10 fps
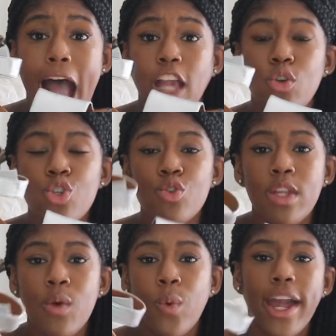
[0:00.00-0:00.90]
I
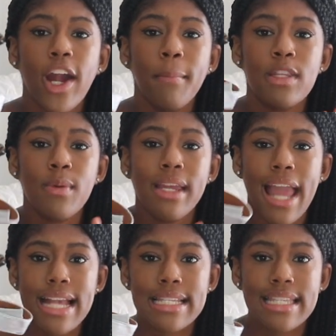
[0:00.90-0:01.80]
usually wear
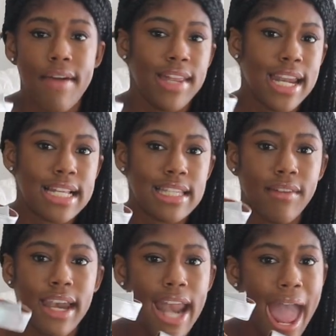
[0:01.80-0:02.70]
between a seven and a
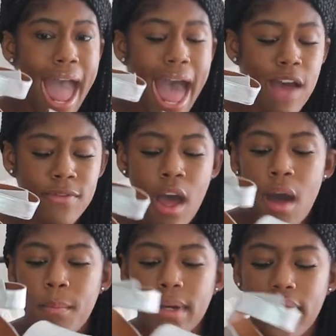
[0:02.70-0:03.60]
seven and a half,
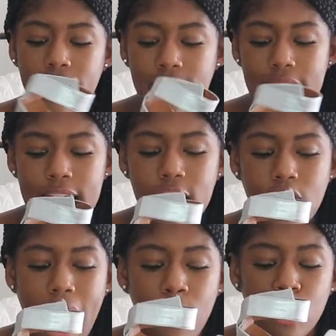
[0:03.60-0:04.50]
but
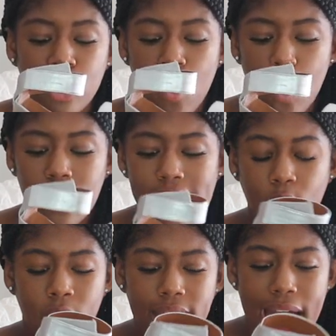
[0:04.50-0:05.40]
these, I was told
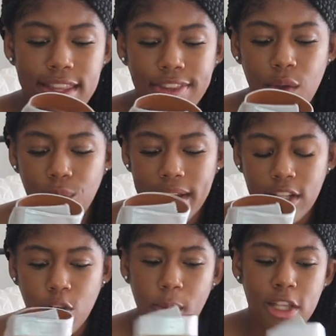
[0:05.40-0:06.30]
like online that they ran
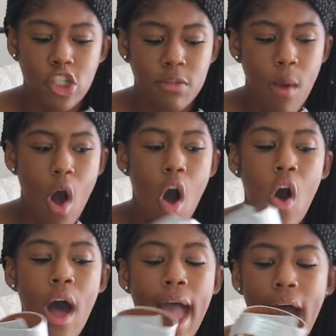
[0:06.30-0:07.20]
a little bit
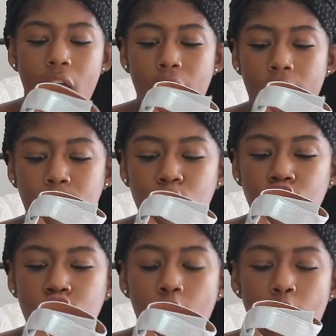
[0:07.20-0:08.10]
small. Um,
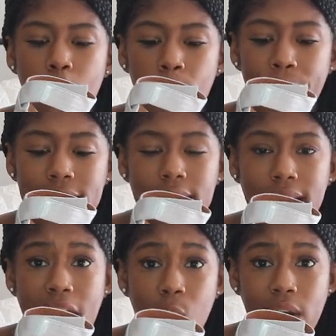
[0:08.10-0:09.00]
so
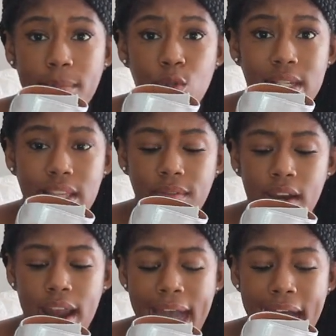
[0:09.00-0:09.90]
basically I went up to a seven
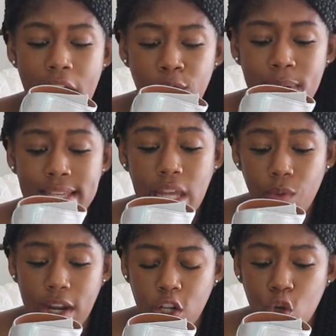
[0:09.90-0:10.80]
and a half because they
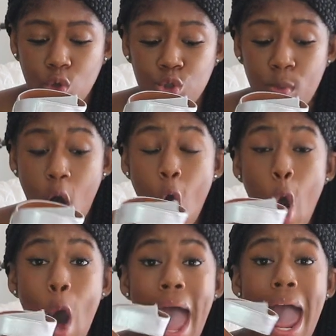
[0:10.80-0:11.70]
ran a little
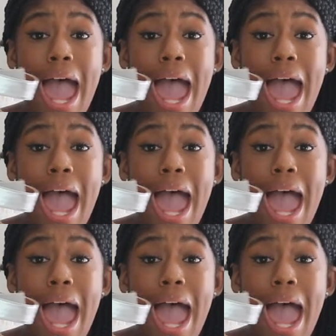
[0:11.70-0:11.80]
small.